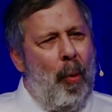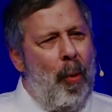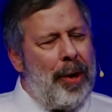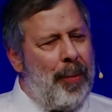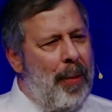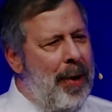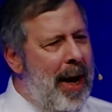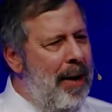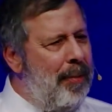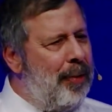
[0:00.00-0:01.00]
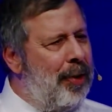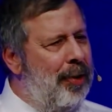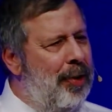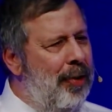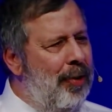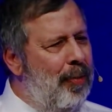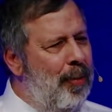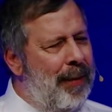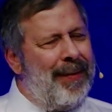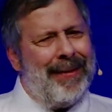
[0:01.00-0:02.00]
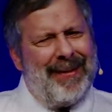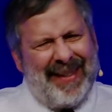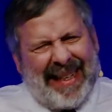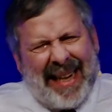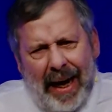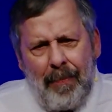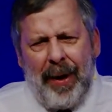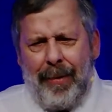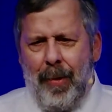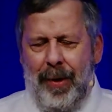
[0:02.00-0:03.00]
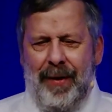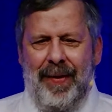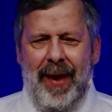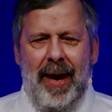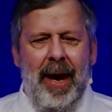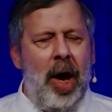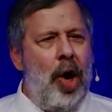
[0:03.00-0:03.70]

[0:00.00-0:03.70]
what we were able to do with this tape recorder thing